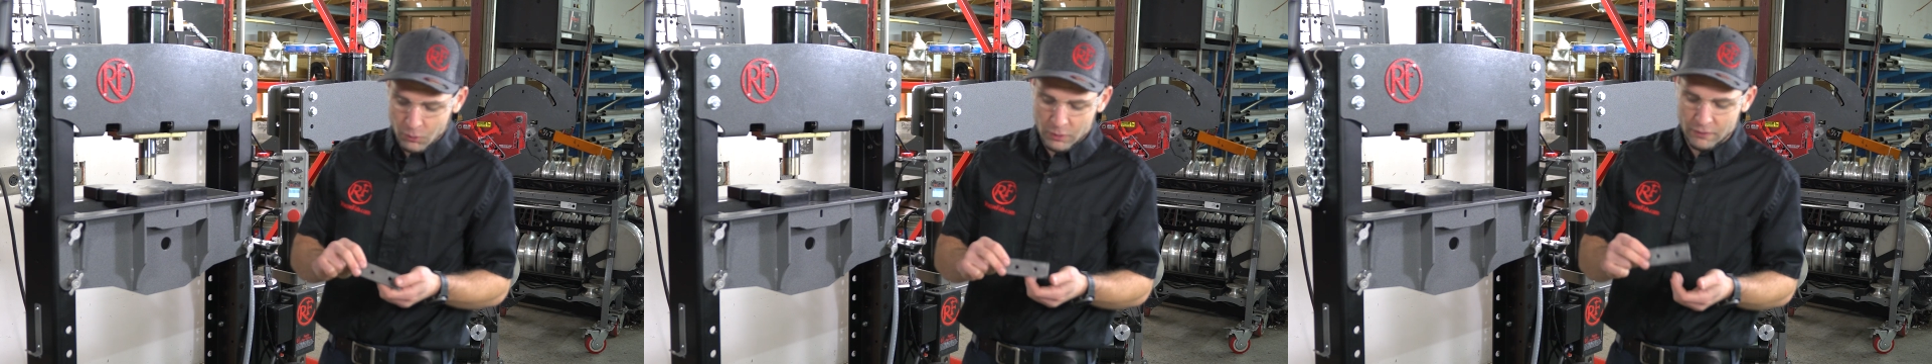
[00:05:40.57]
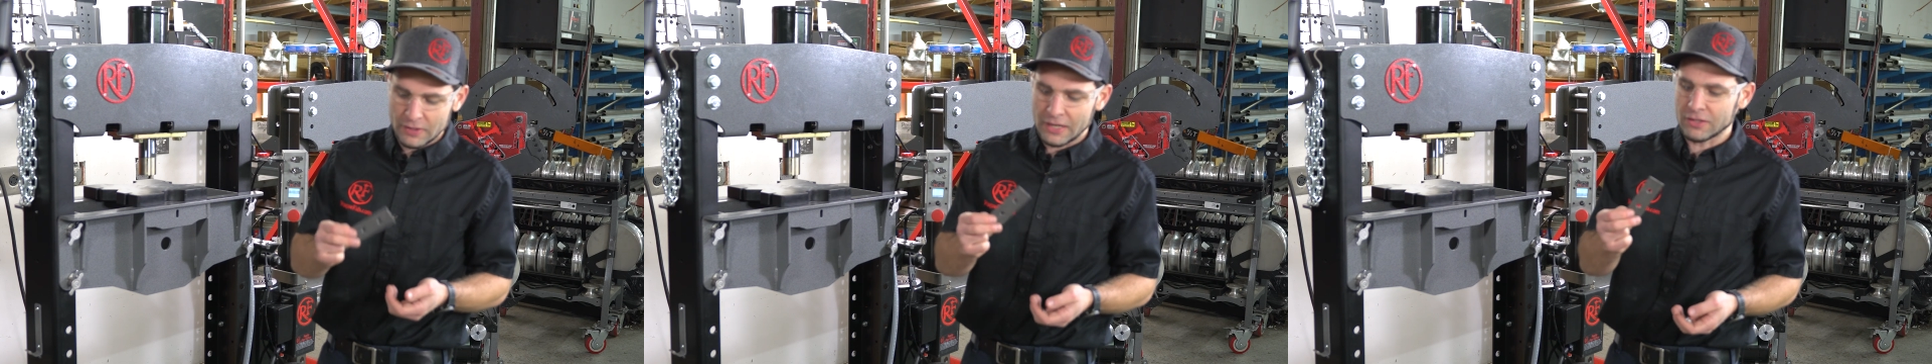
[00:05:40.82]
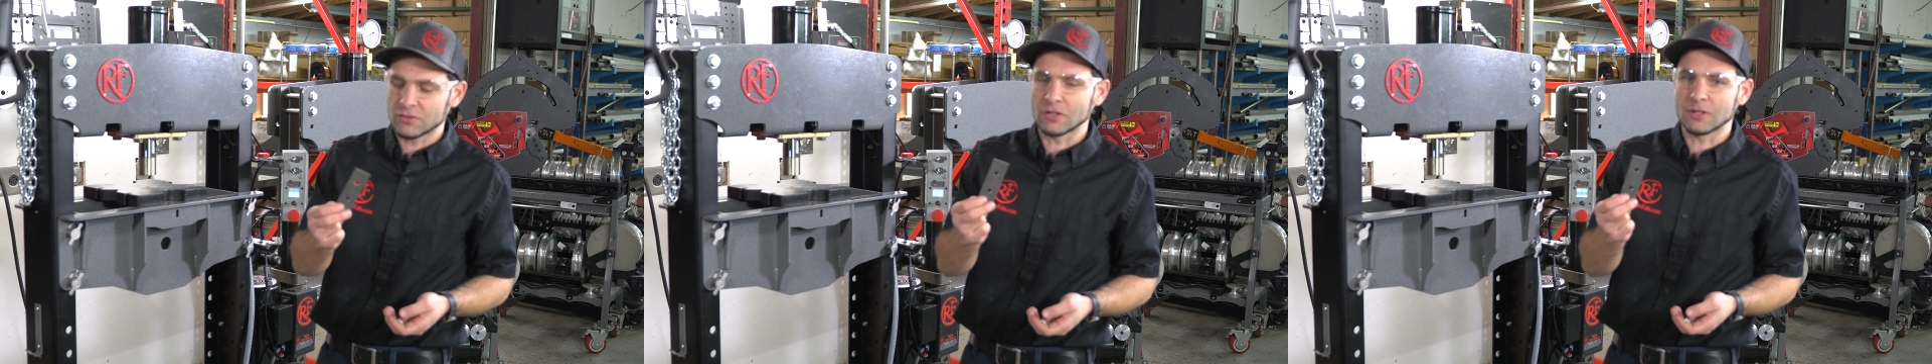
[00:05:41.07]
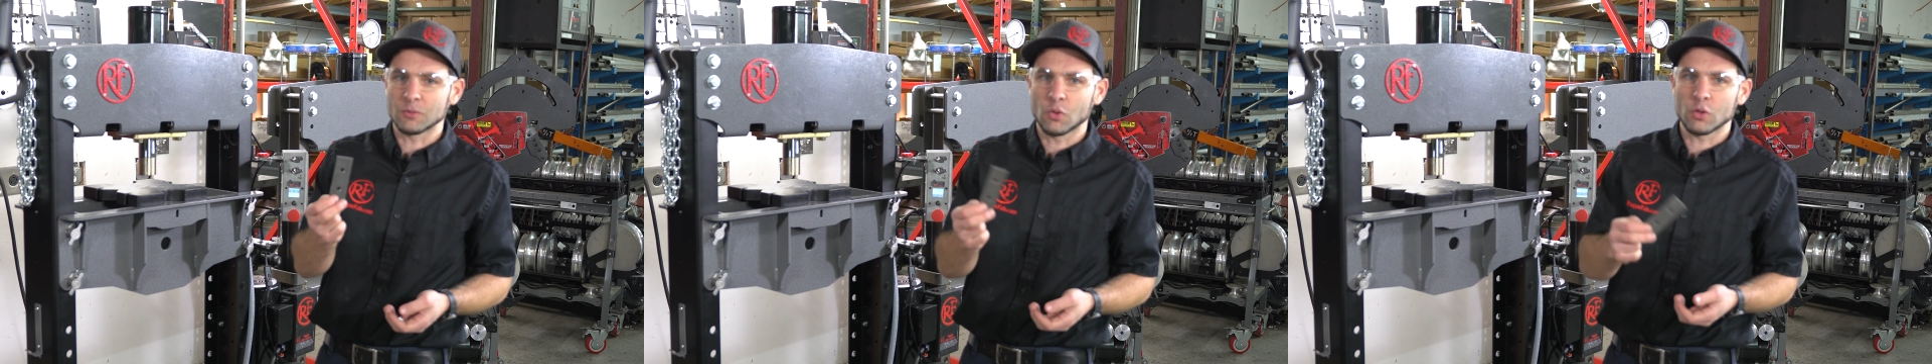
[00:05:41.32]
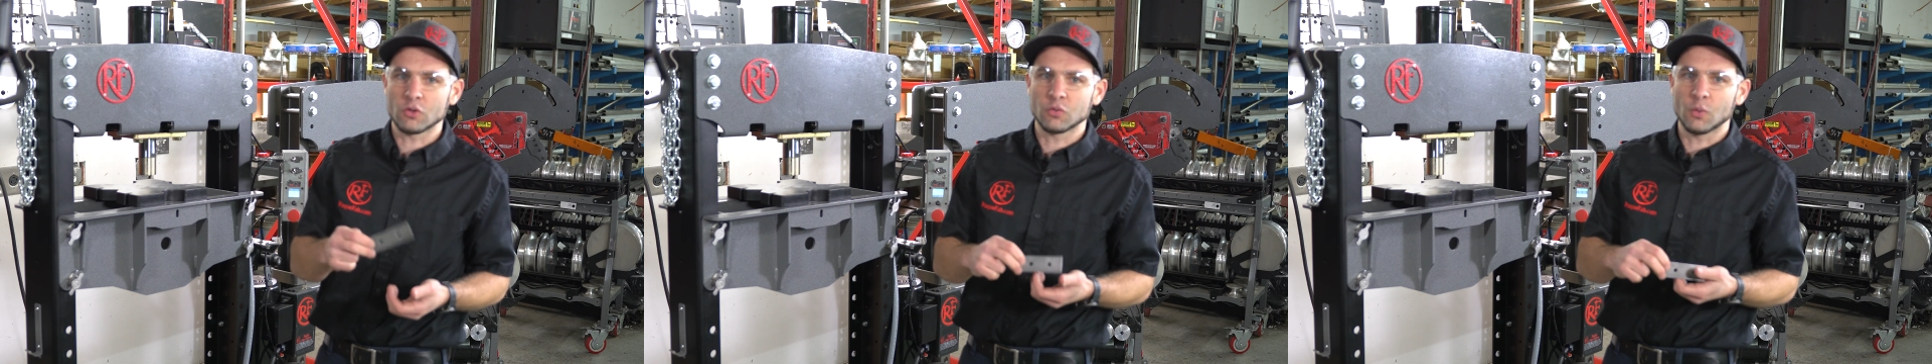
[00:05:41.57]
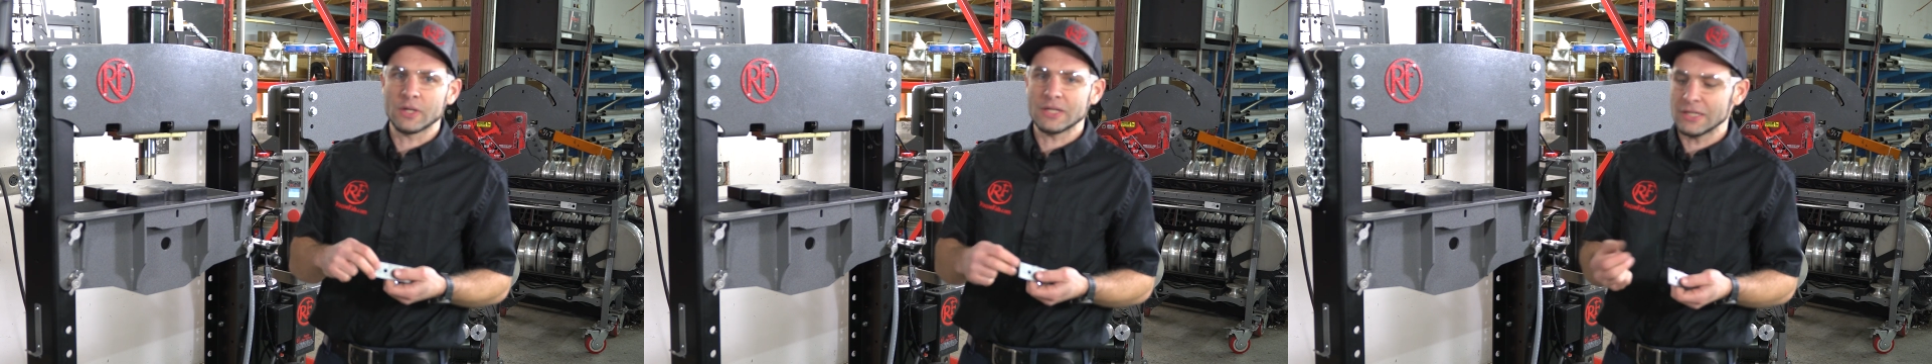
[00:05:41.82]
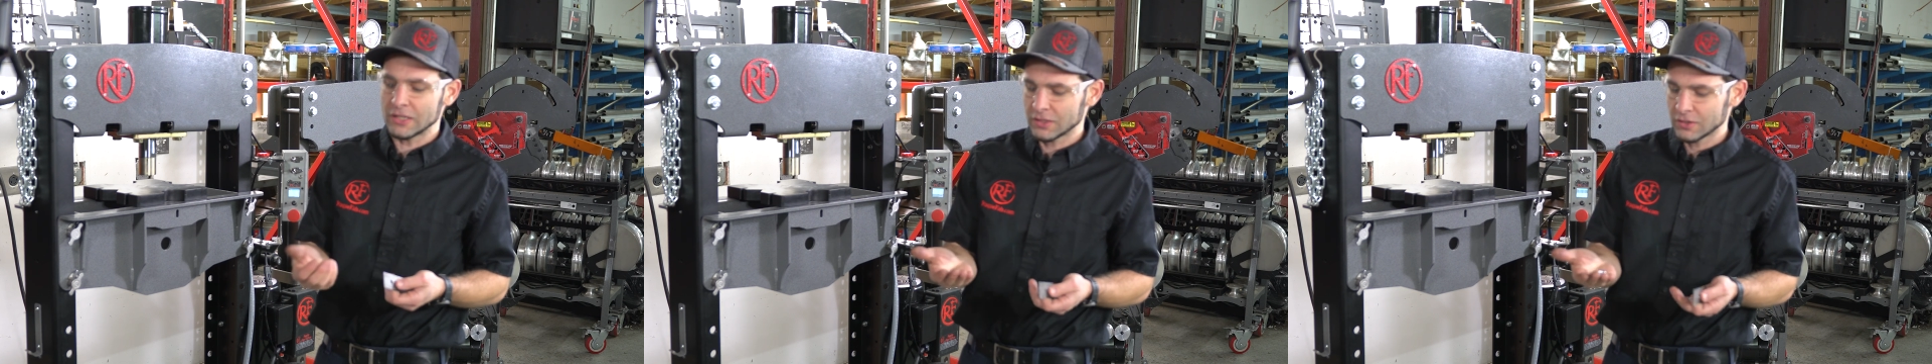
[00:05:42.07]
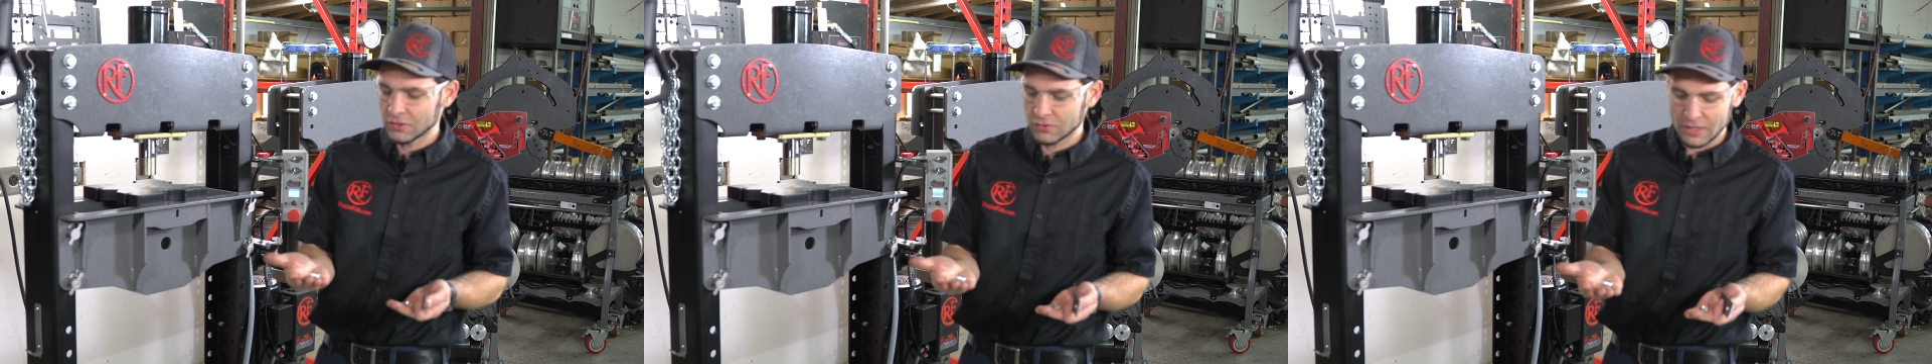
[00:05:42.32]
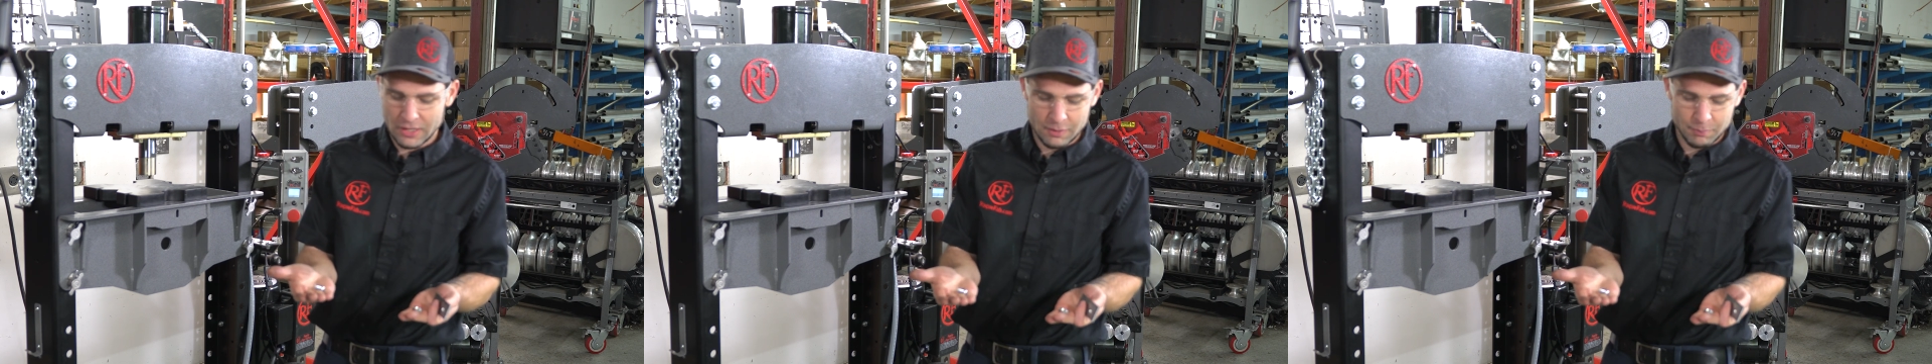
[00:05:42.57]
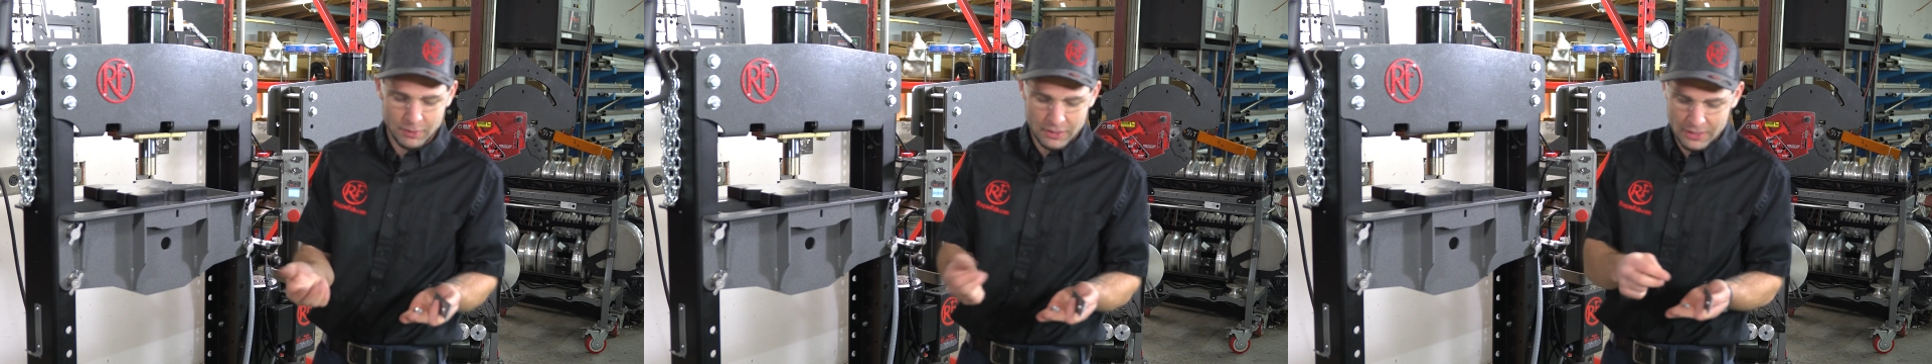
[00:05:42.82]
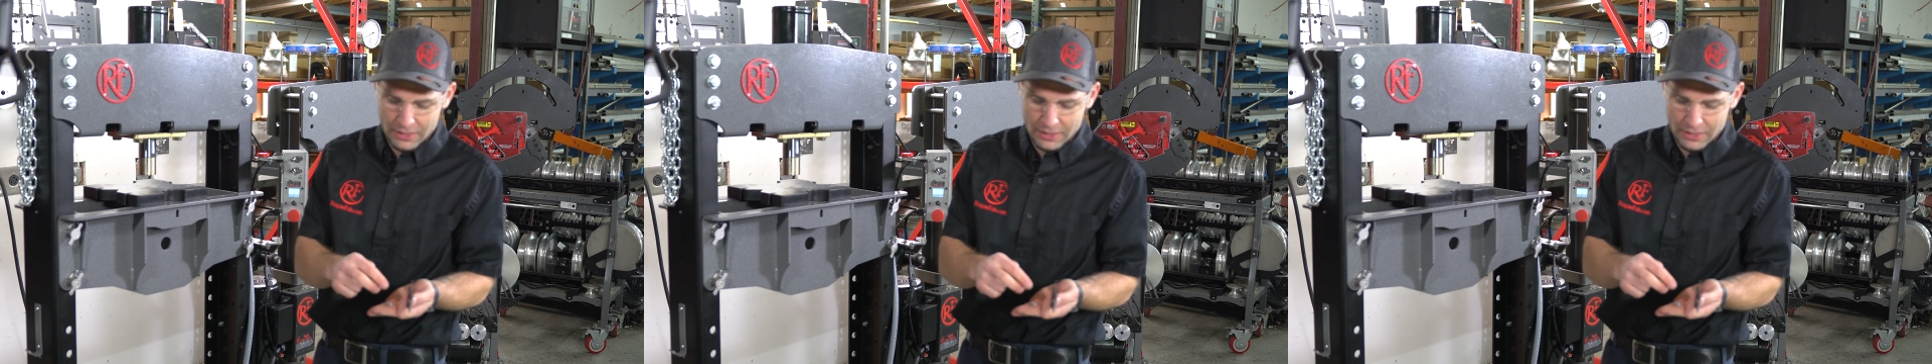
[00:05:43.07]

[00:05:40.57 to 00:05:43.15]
we've got some quarter twenty here set up,